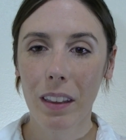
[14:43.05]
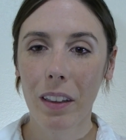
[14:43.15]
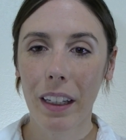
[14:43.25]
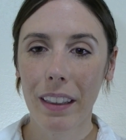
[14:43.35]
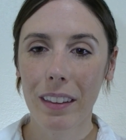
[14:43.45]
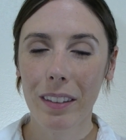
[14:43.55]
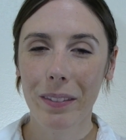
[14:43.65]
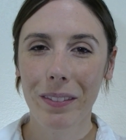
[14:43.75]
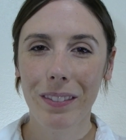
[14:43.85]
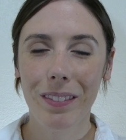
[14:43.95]
Great.
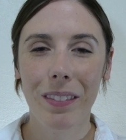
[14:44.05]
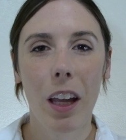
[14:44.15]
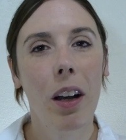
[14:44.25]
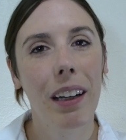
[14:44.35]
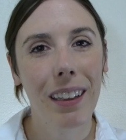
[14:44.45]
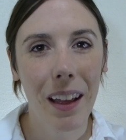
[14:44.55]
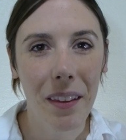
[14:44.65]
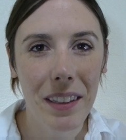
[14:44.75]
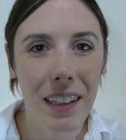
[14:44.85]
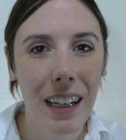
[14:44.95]
All right,
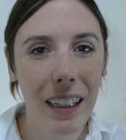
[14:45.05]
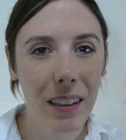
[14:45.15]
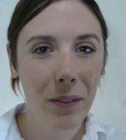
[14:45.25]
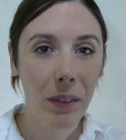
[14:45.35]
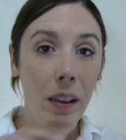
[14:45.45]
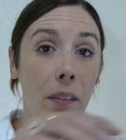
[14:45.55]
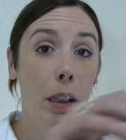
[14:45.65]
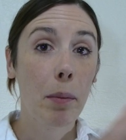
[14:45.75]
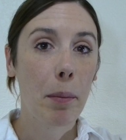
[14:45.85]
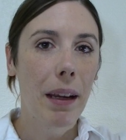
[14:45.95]
other side.
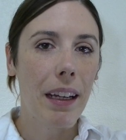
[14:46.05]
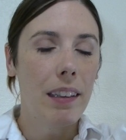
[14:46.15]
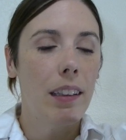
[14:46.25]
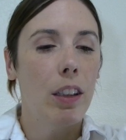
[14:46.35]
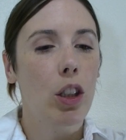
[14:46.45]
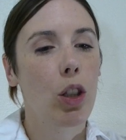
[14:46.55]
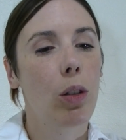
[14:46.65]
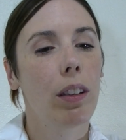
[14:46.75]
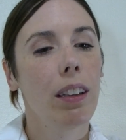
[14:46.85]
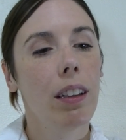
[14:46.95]
Put my hands on your
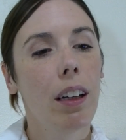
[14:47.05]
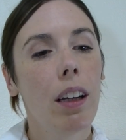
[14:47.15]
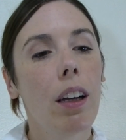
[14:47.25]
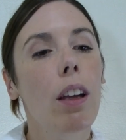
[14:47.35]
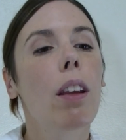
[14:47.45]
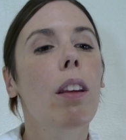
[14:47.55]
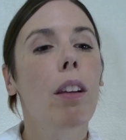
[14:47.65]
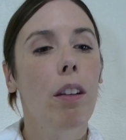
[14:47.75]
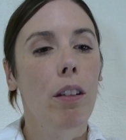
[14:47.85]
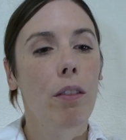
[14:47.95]
shoulder.
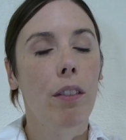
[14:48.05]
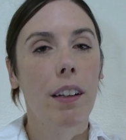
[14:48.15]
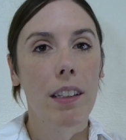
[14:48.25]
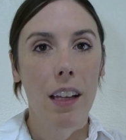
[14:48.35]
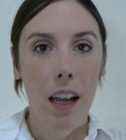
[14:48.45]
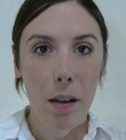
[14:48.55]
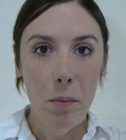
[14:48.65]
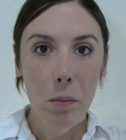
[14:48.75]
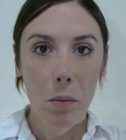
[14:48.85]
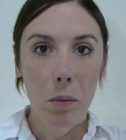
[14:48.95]
First
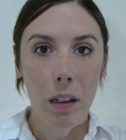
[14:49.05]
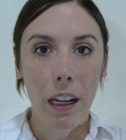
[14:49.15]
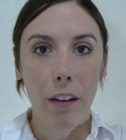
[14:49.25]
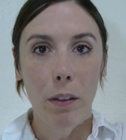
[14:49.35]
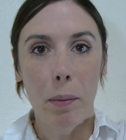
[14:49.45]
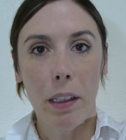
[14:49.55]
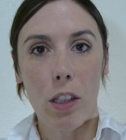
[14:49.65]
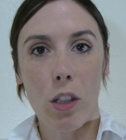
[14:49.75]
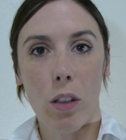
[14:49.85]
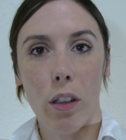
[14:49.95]
time, we're going to have you bring your
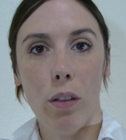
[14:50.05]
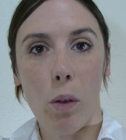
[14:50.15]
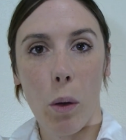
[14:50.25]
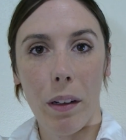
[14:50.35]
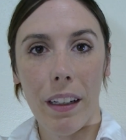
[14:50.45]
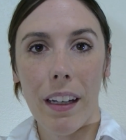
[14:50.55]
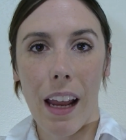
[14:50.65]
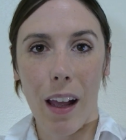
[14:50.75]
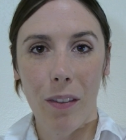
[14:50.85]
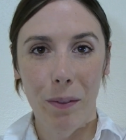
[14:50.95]
shoulder forward and
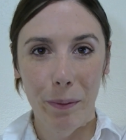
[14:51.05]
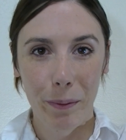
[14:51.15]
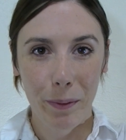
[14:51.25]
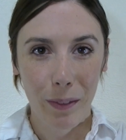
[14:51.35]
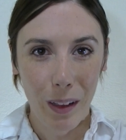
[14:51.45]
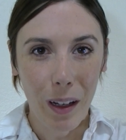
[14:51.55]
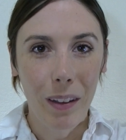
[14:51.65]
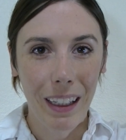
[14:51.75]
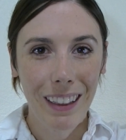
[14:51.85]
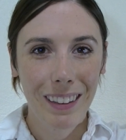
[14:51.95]
down. All
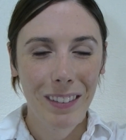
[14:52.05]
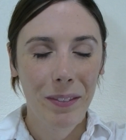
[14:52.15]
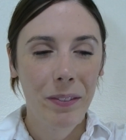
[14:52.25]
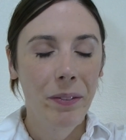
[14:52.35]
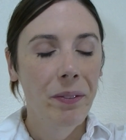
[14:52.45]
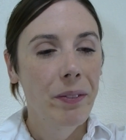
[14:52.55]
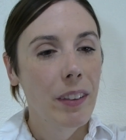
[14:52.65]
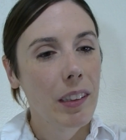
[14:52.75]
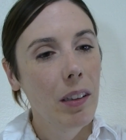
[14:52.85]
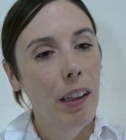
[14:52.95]
right.
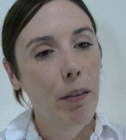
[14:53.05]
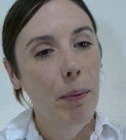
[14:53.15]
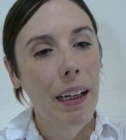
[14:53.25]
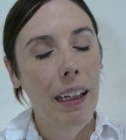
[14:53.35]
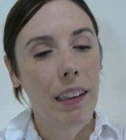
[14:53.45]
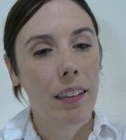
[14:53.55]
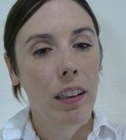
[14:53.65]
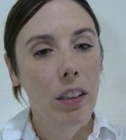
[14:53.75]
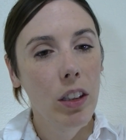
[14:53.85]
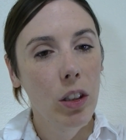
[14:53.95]
So I have my hands
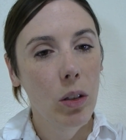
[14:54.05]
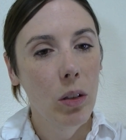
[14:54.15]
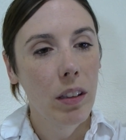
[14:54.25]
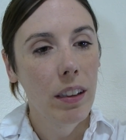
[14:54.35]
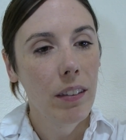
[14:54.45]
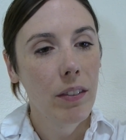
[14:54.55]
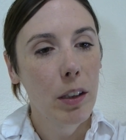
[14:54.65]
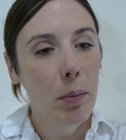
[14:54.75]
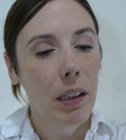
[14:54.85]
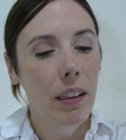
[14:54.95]
on your shoulder,
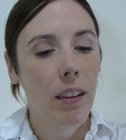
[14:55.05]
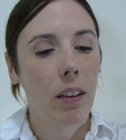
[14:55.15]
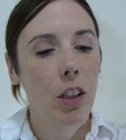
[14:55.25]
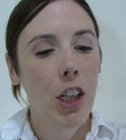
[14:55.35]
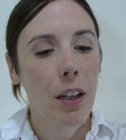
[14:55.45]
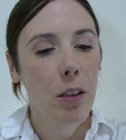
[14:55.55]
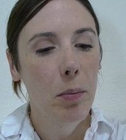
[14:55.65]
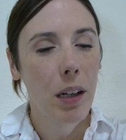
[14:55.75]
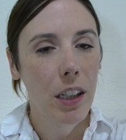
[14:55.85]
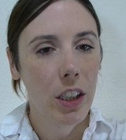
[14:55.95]
just putting a little gentle
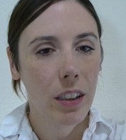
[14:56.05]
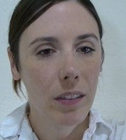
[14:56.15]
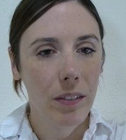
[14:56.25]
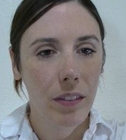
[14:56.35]
pressure.